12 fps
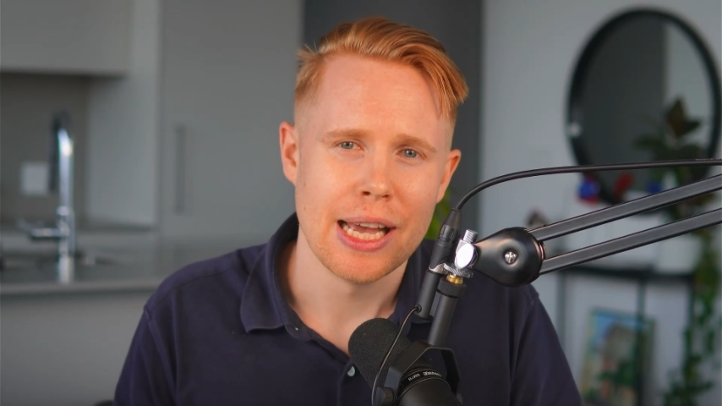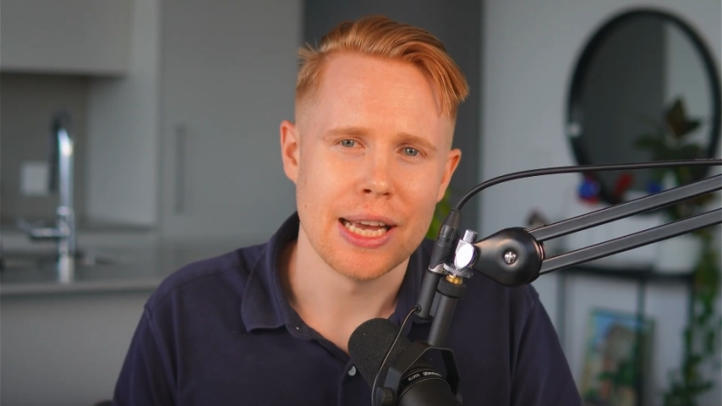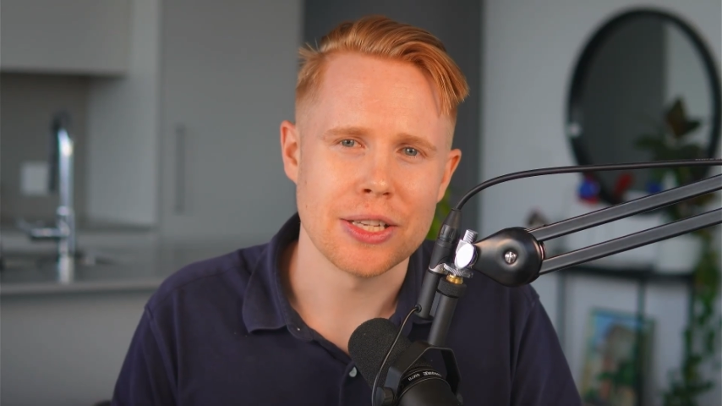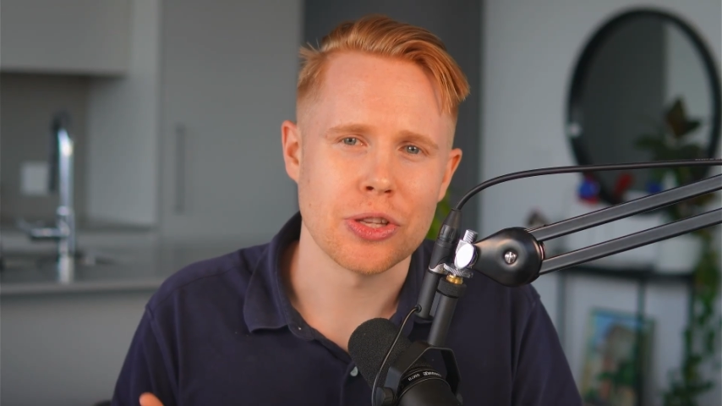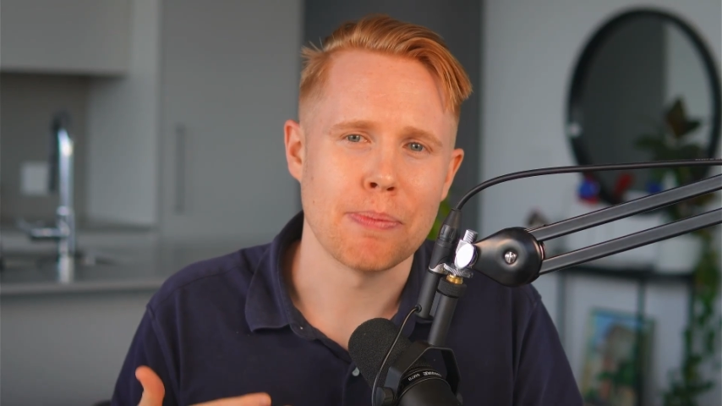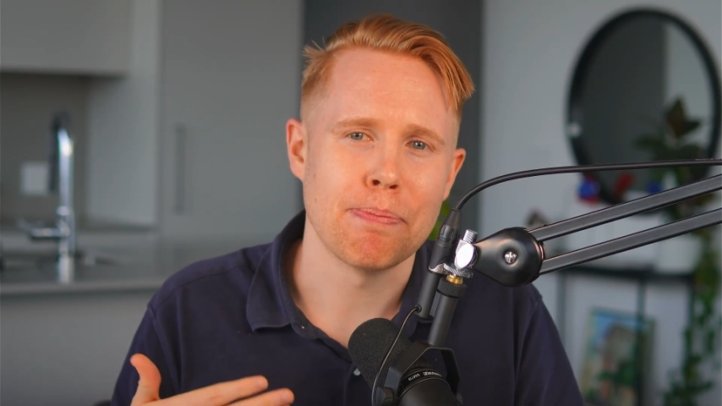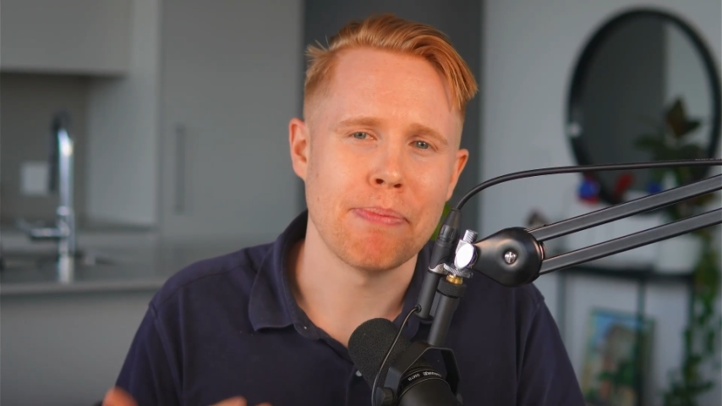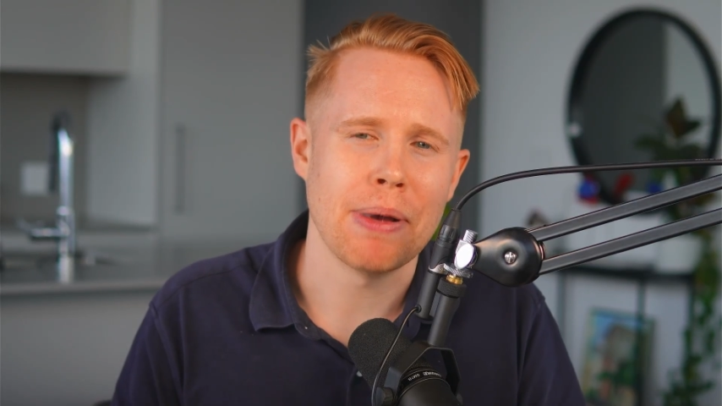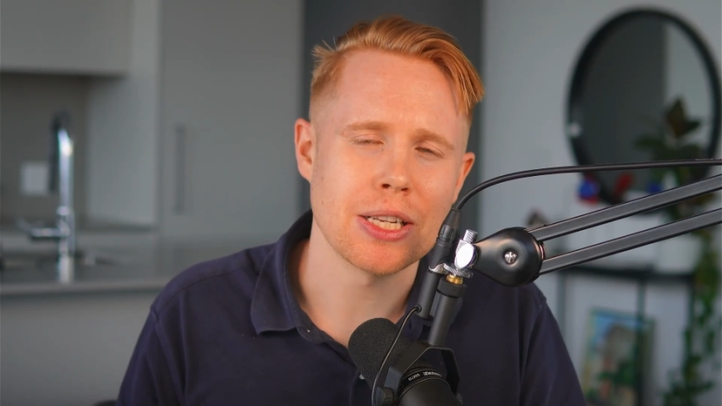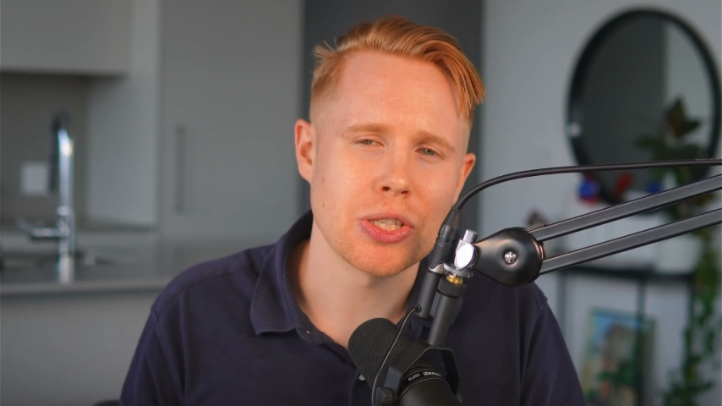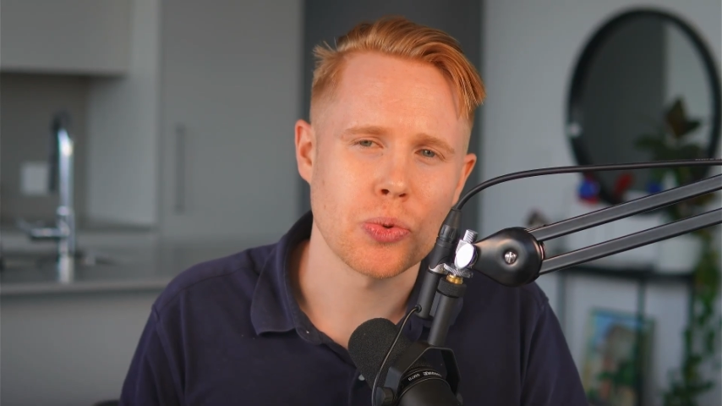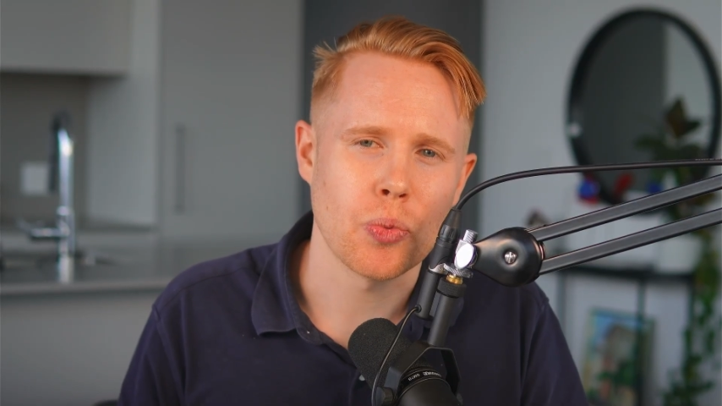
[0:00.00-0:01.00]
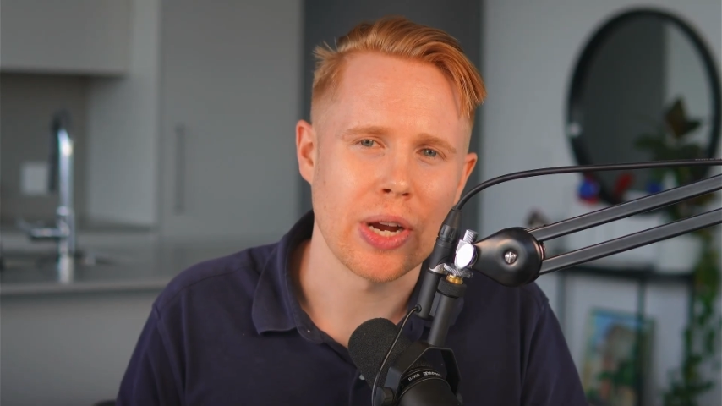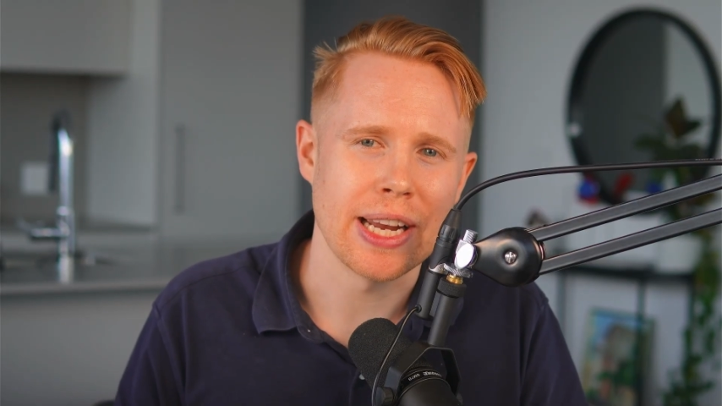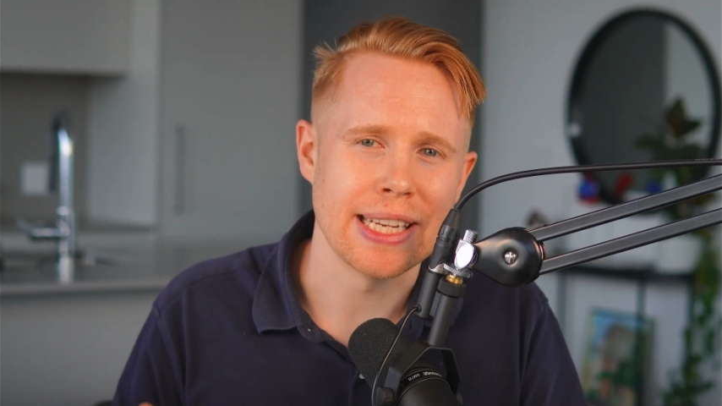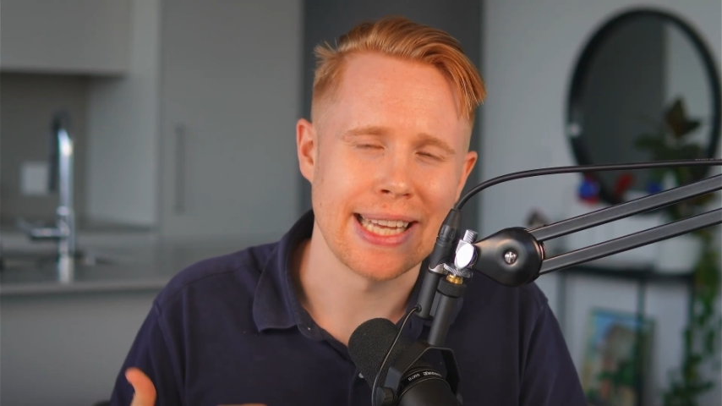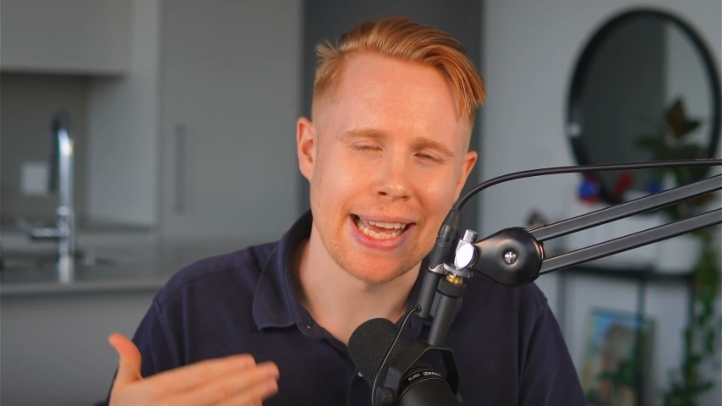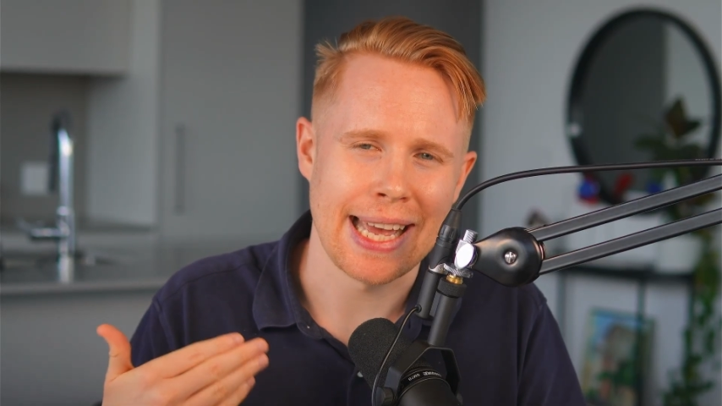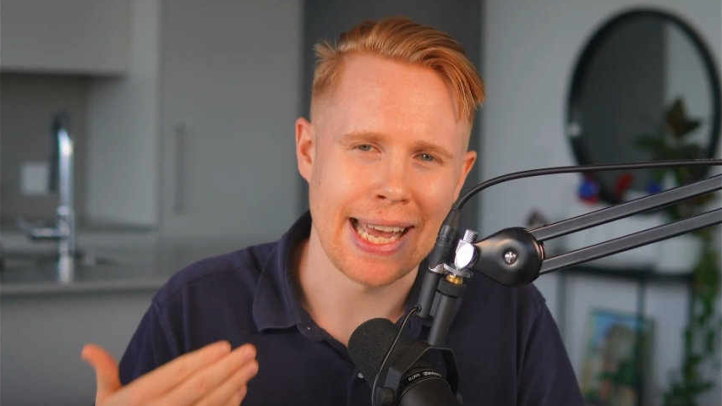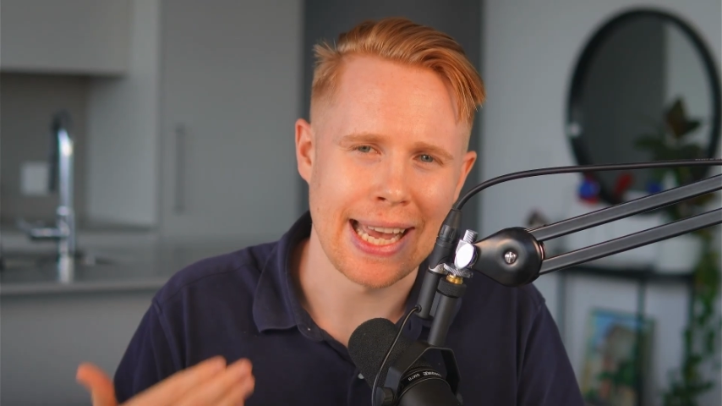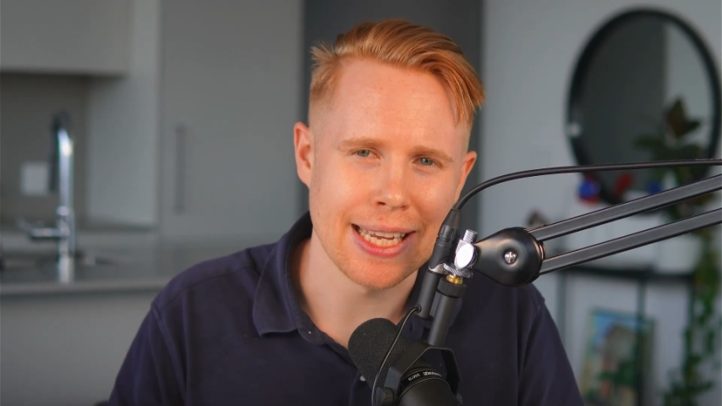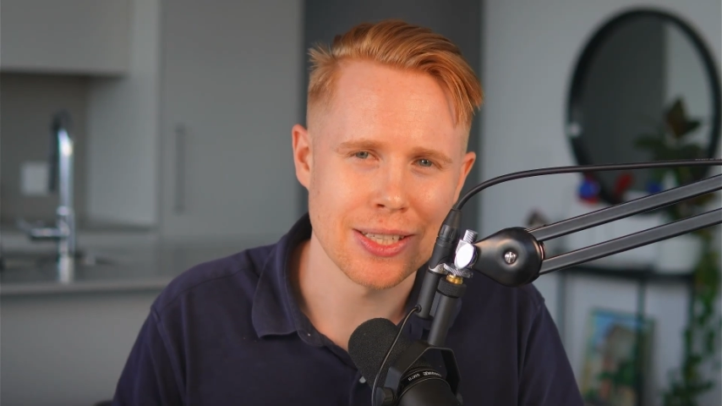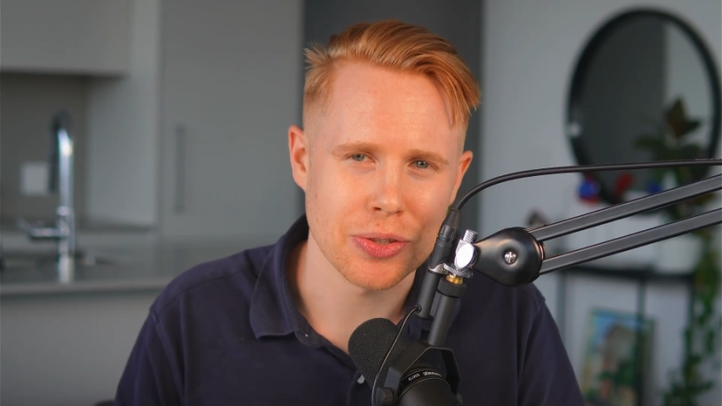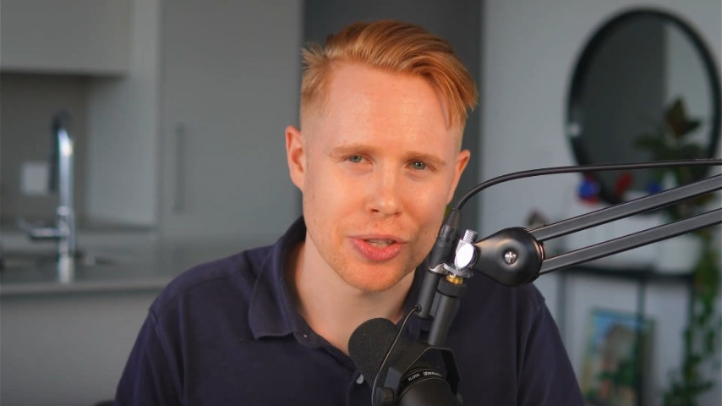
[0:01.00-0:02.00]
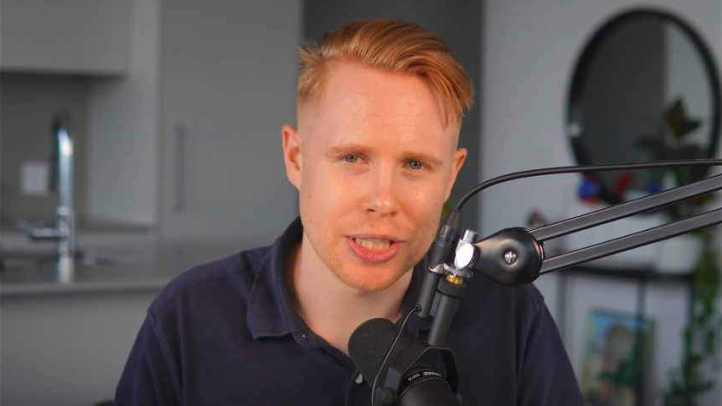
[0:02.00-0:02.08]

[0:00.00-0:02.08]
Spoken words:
And so the best way to handle